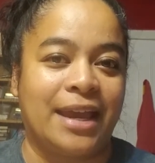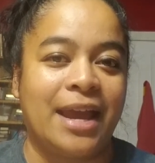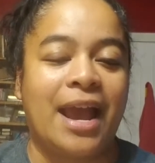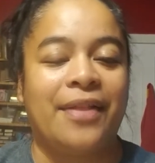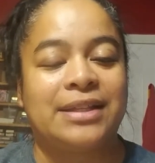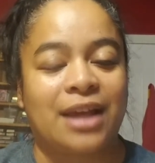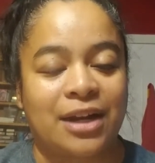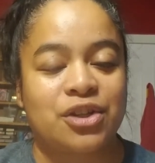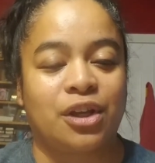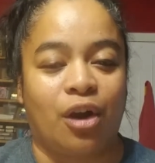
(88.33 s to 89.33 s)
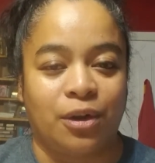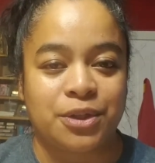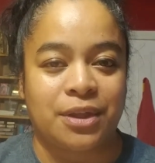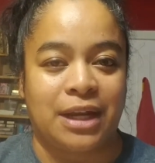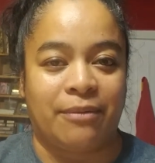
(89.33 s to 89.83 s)
And that's actually
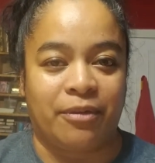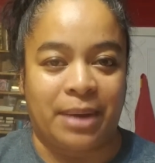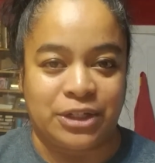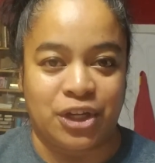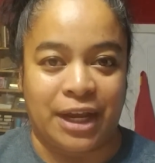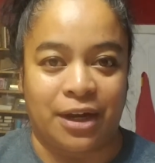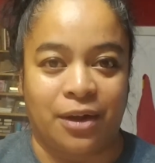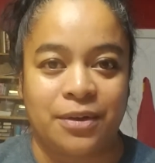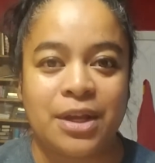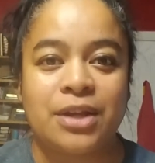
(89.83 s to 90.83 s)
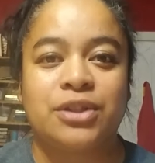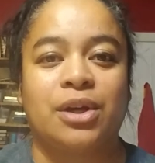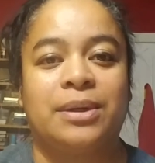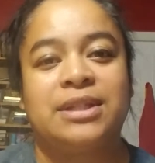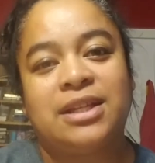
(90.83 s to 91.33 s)
also the name of my channel.
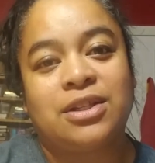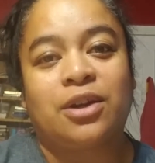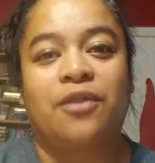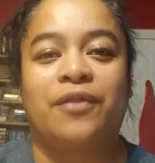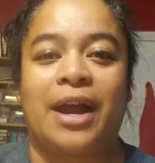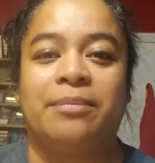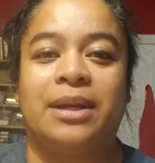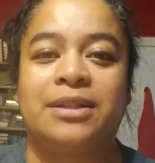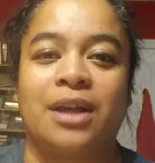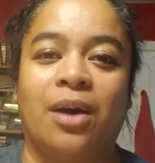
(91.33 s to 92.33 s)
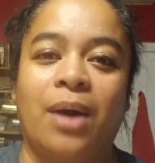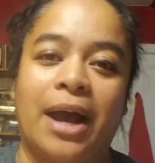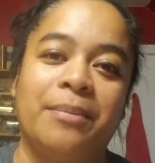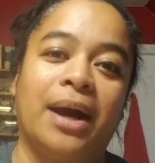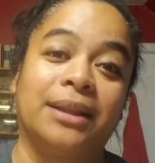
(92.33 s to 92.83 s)
So it's easier to find me. So
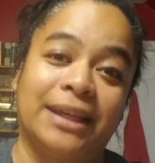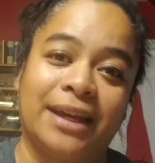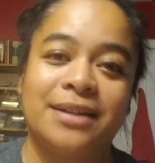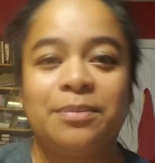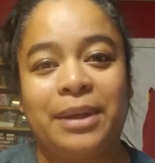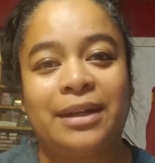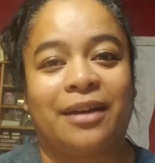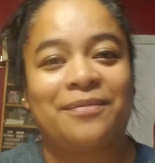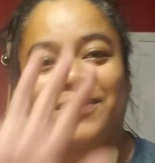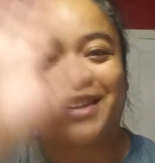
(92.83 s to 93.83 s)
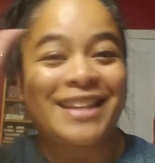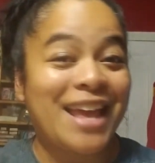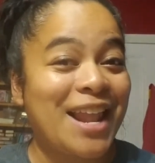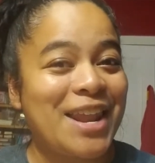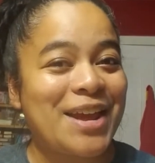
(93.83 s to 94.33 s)
I'm Aaliyah Depina.
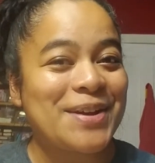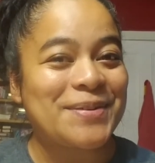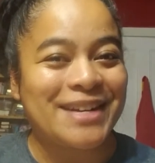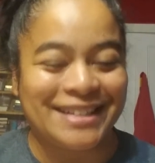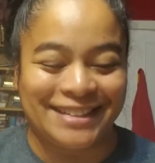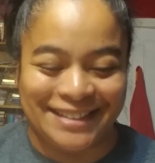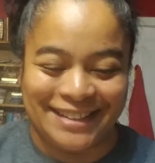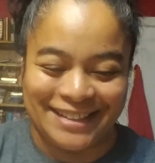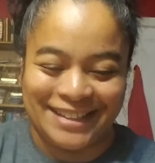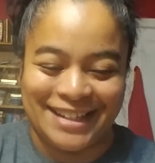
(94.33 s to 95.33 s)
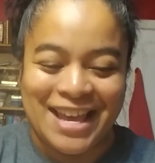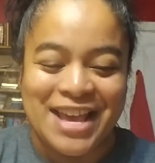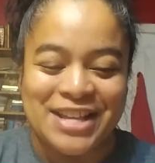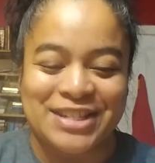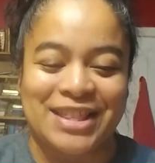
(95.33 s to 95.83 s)
Hello.
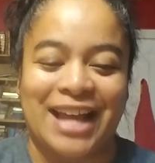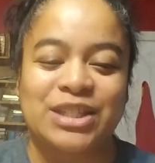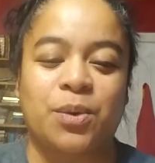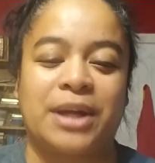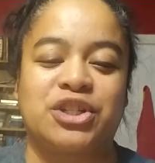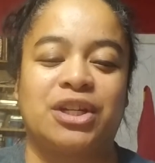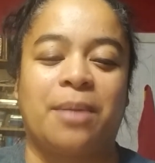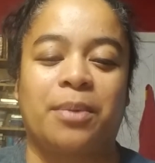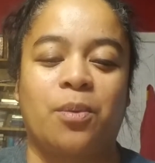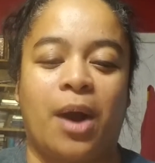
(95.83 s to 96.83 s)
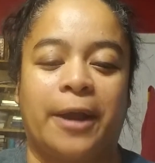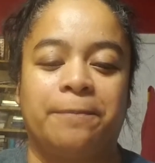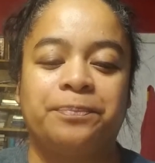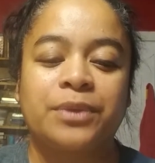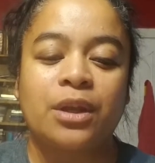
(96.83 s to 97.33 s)
So that's question number
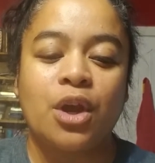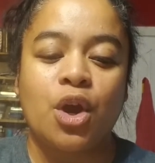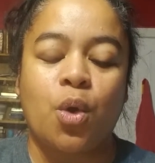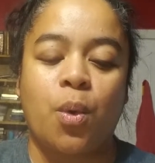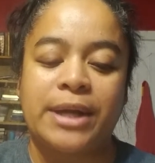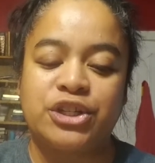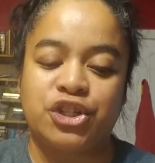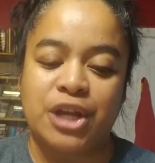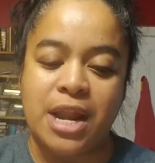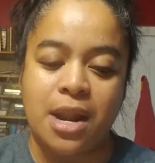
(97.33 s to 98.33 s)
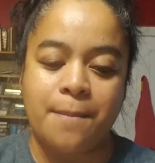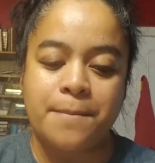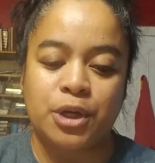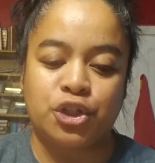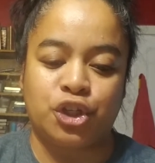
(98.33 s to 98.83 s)
1. Question
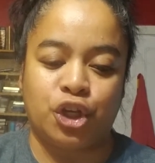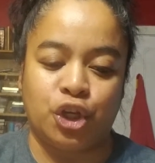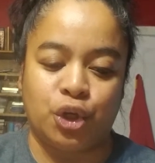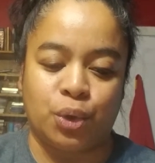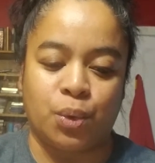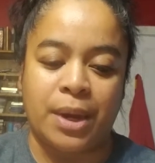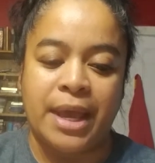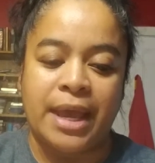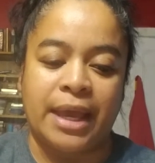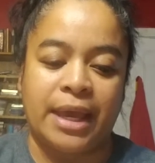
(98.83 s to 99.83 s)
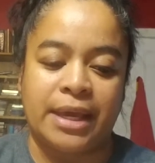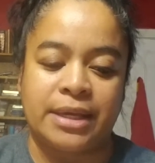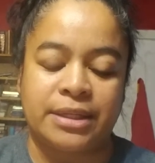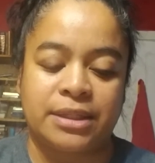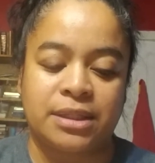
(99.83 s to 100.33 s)
number 2
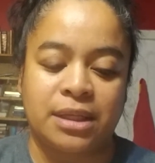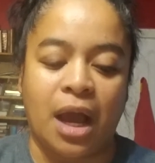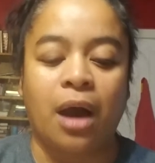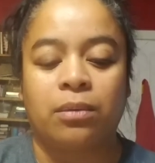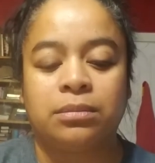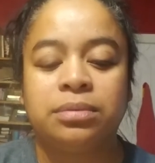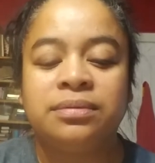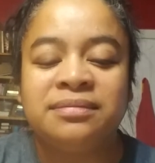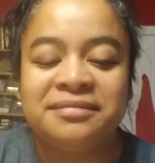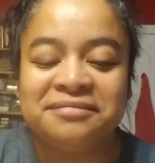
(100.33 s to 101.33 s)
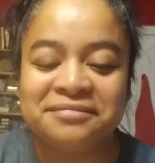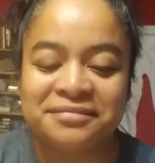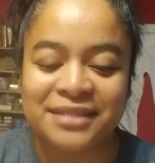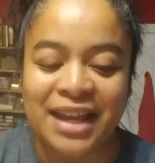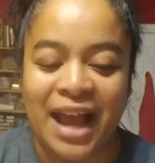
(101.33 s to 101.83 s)
is, how
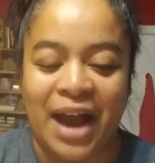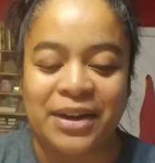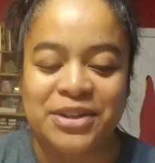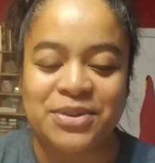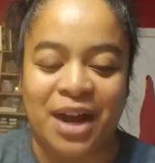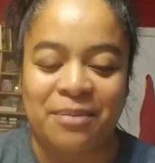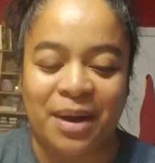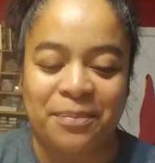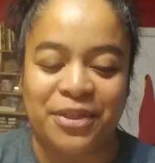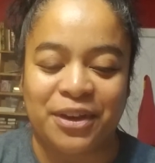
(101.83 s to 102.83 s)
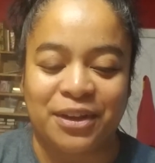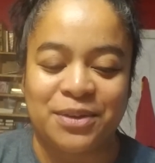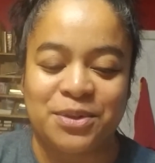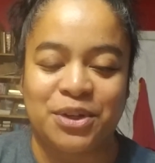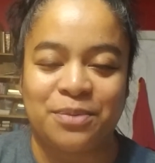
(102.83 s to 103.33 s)
did you come up with your
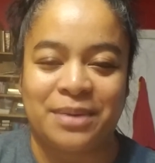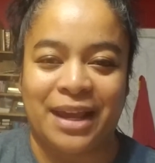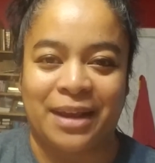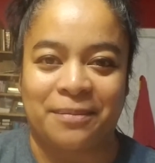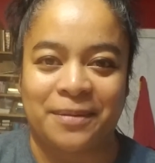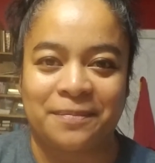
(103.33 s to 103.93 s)
YouTube name?